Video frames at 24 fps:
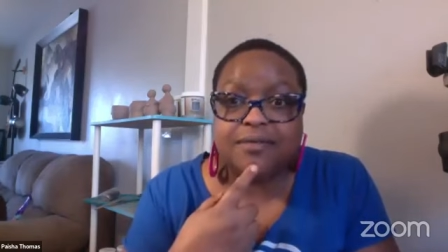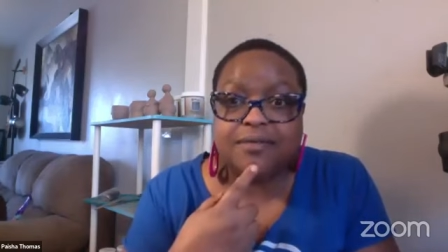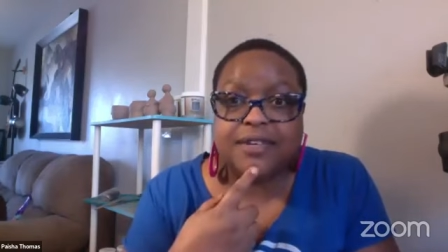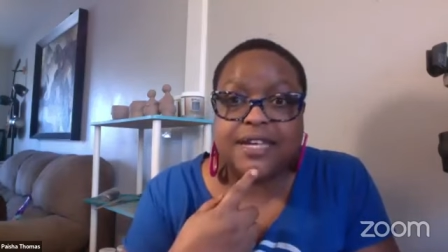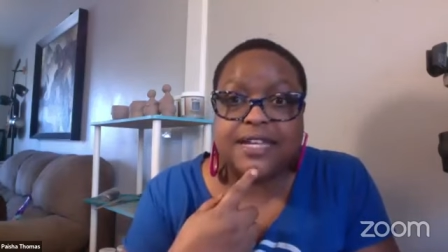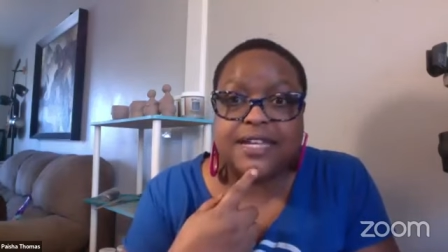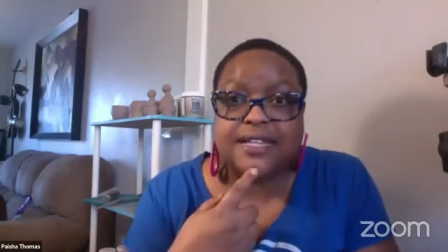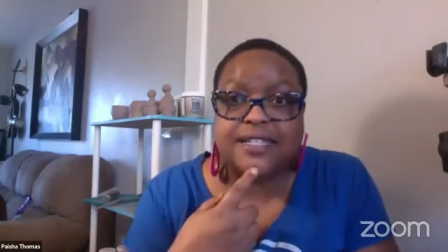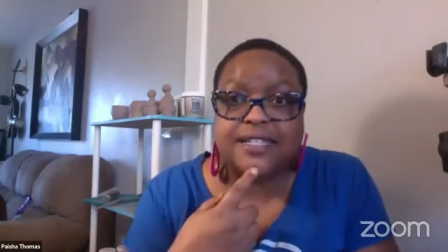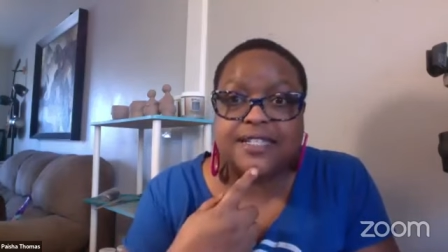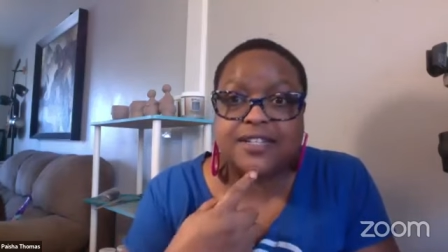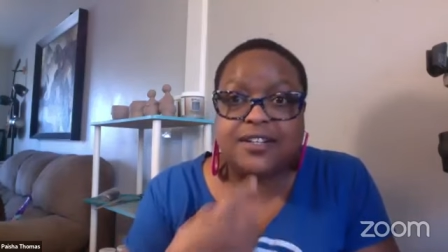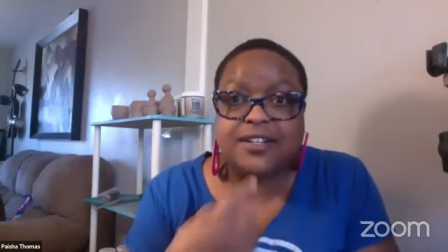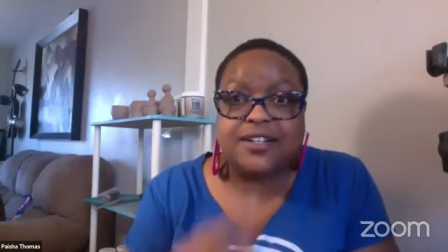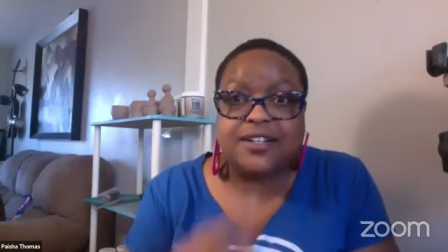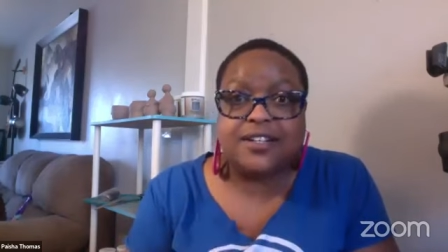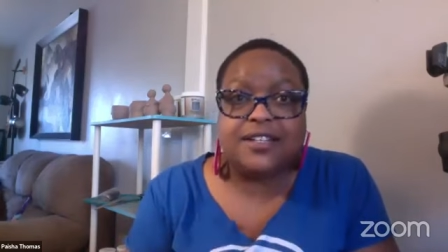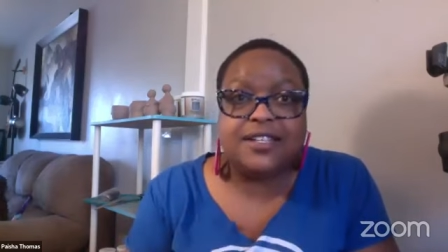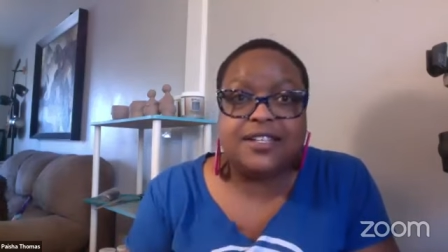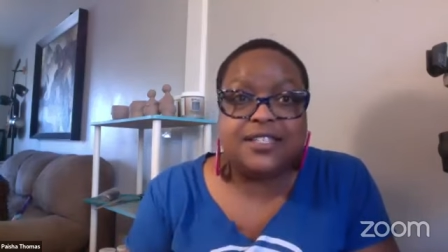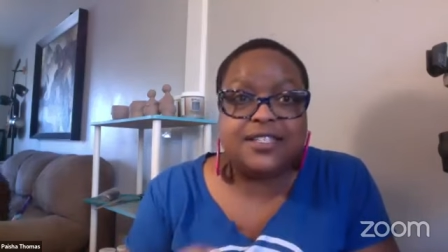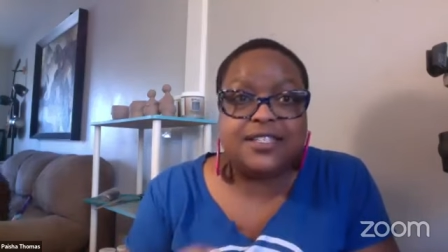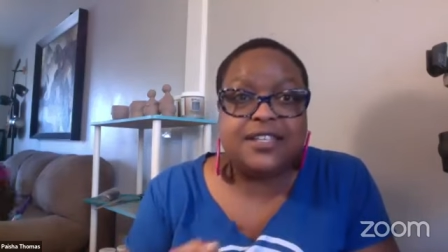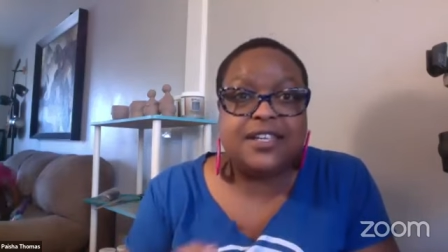had
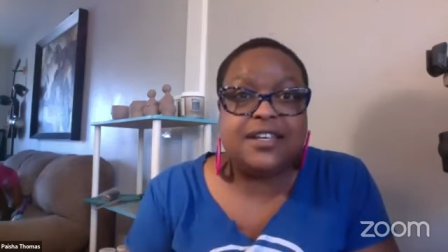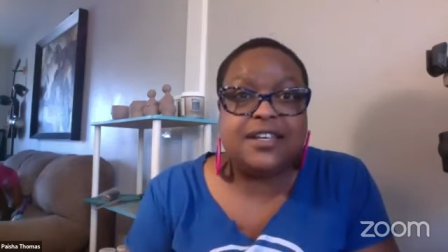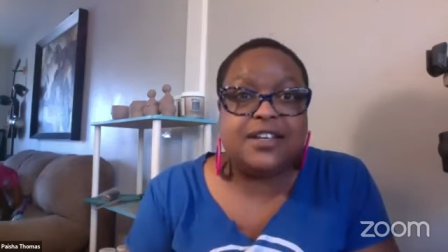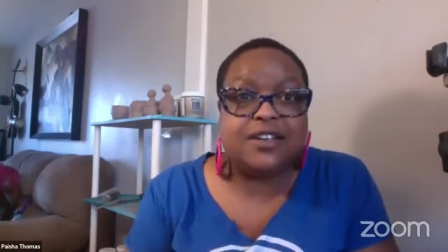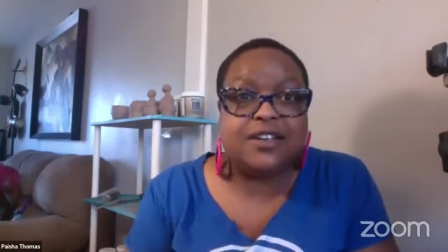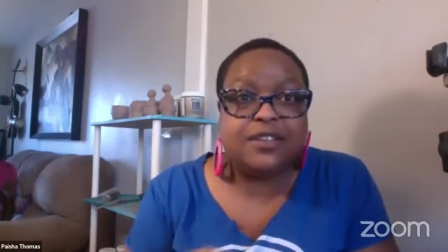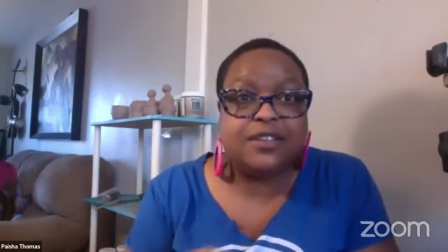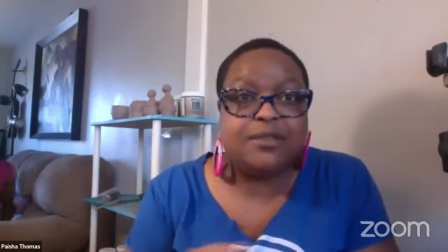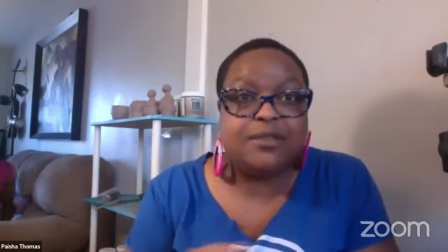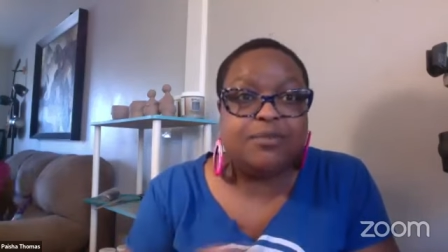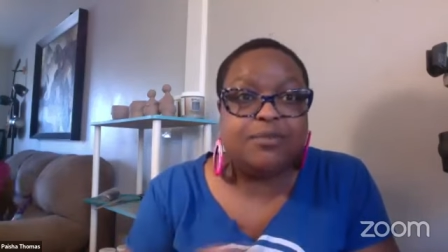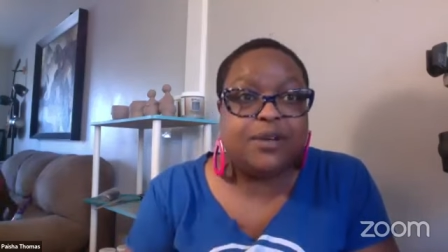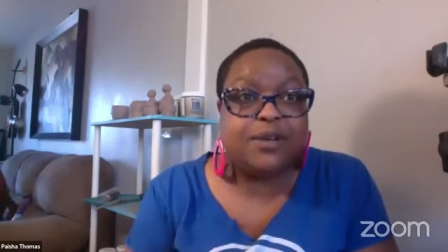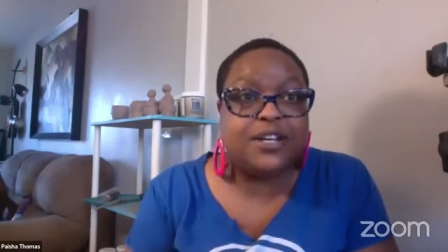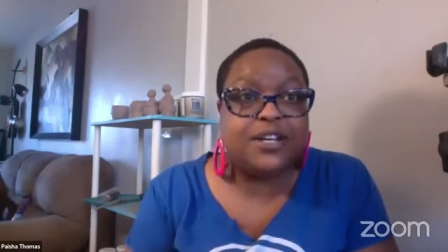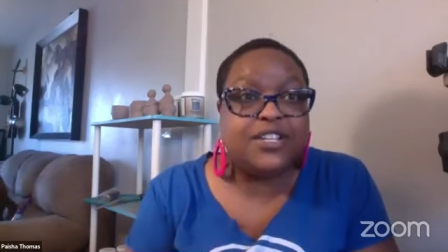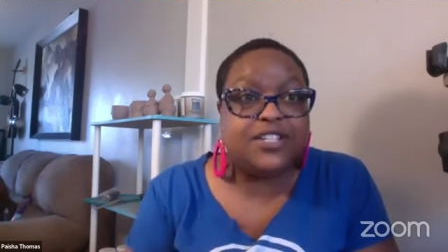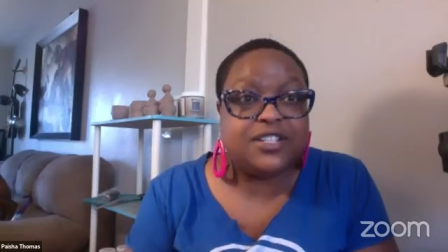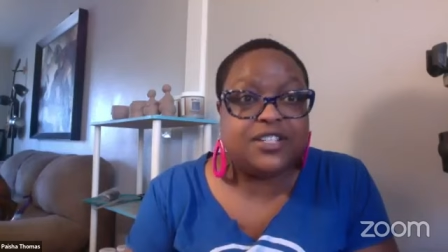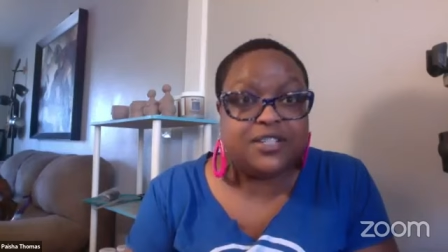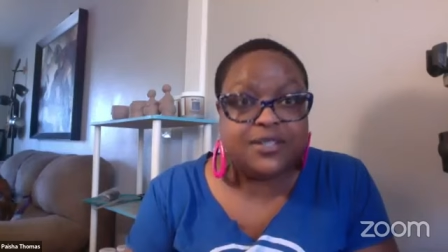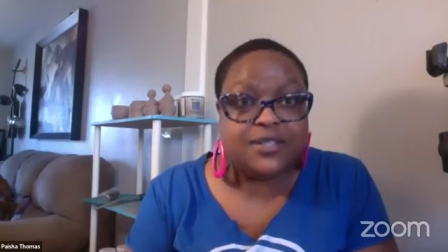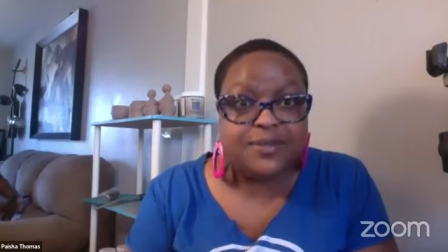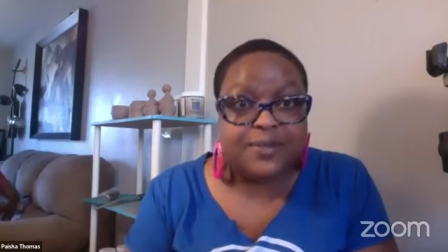started this thing called the
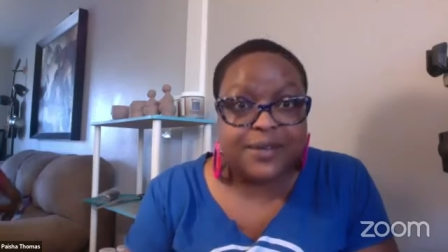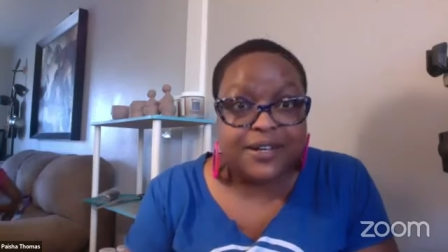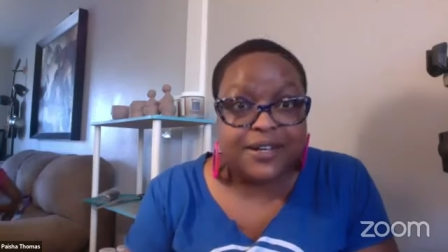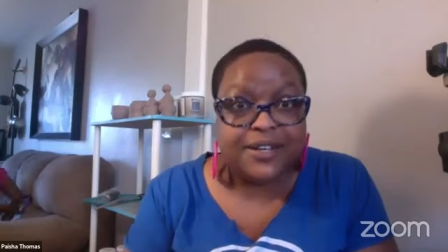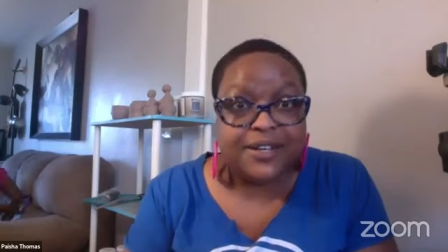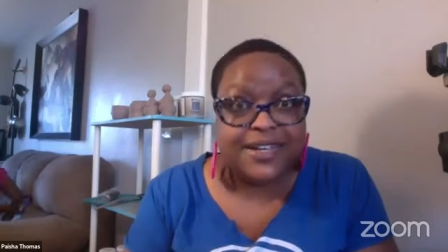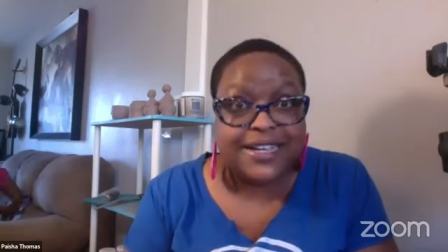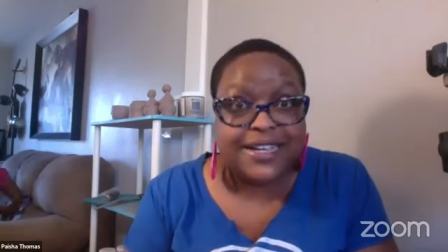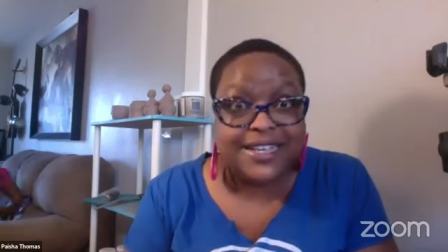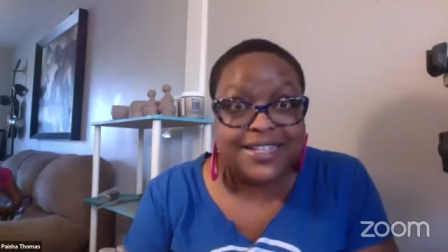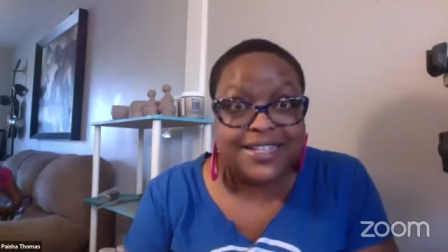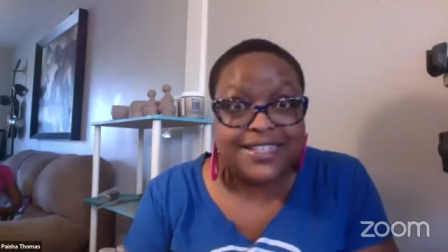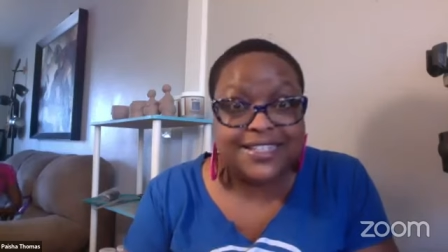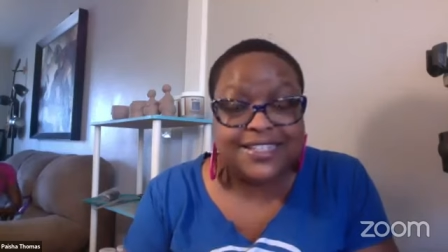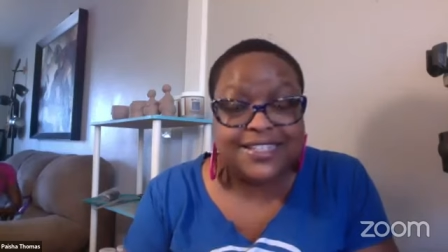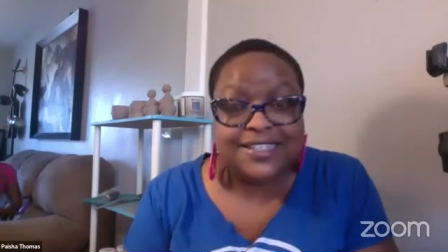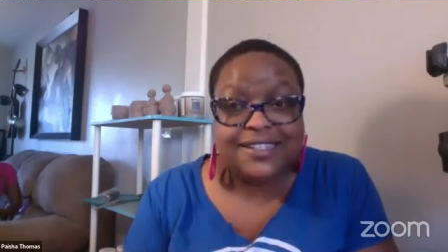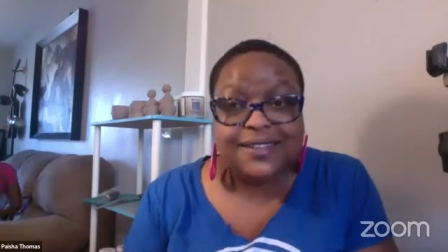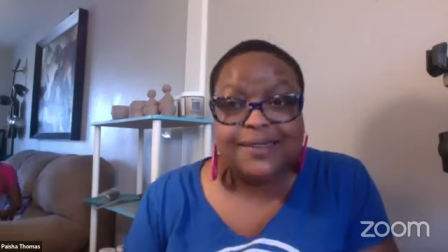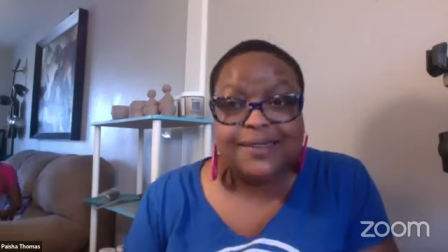brush experience